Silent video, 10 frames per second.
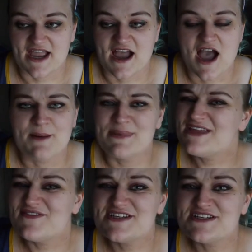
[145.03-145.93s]
I
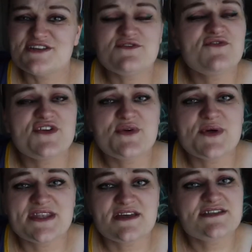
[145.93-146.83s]
believe I did a review
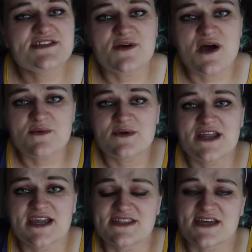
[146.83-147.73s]
on this, so I will
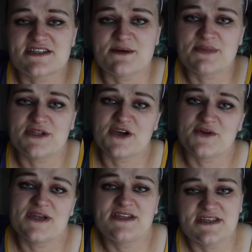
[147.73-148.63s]
link that down
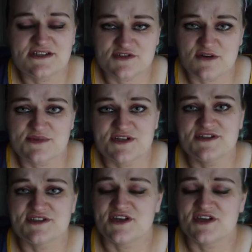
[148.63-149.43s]
below in the description,